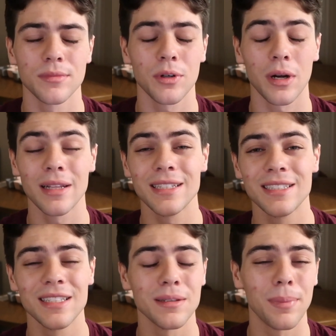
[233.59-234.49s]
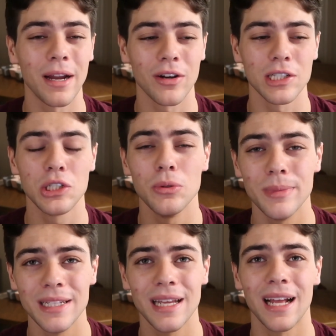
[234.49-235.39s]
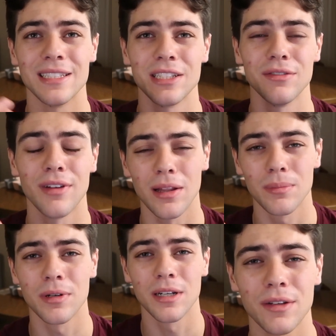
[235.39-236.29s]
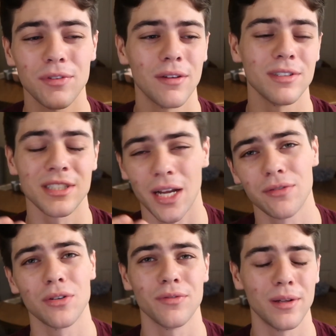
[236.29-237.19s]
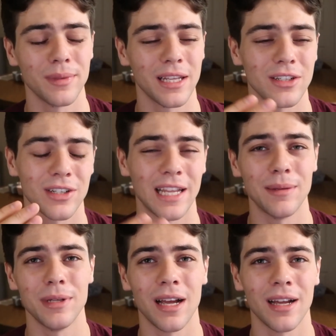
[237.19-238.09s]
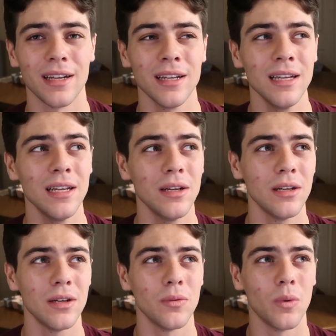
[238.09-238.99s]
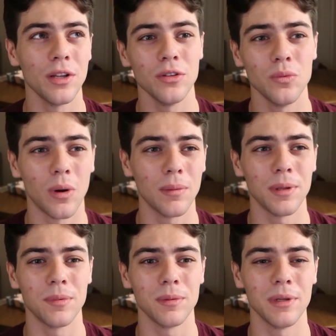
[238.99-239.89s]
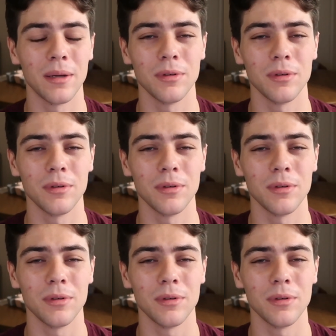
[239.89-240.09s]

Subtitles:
Or at least is apparent to me as a developer. If you have a software development kit or an API, what you want people to be